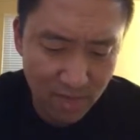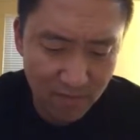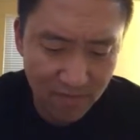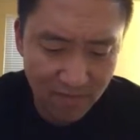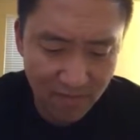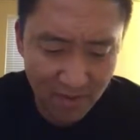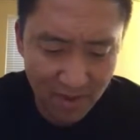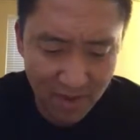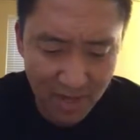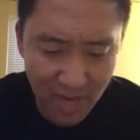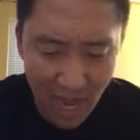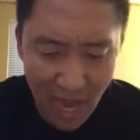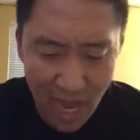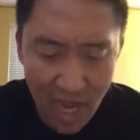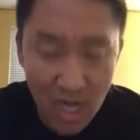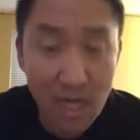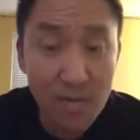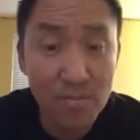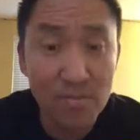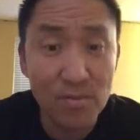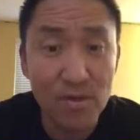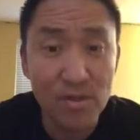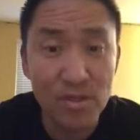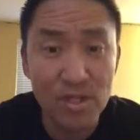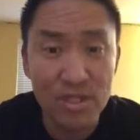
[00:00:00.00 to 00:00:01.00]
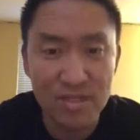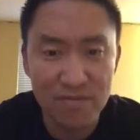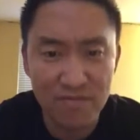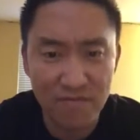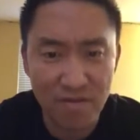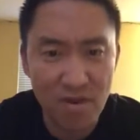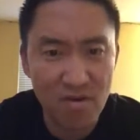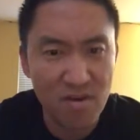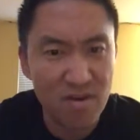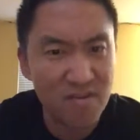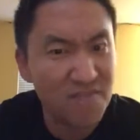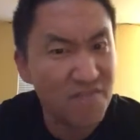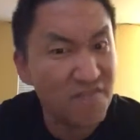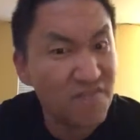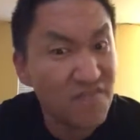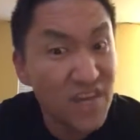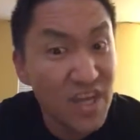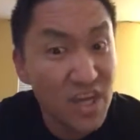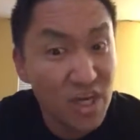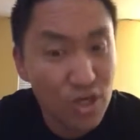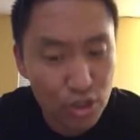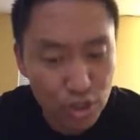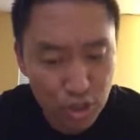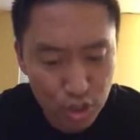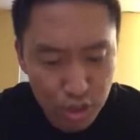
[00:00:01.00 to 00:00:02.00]
If an animal is very
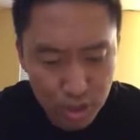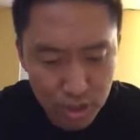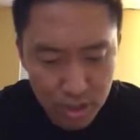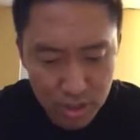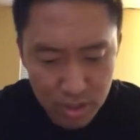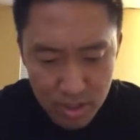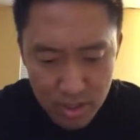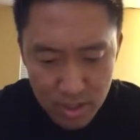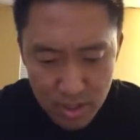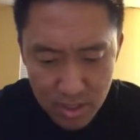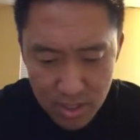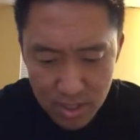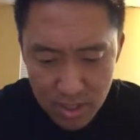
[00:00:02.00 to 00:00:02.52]
fierce,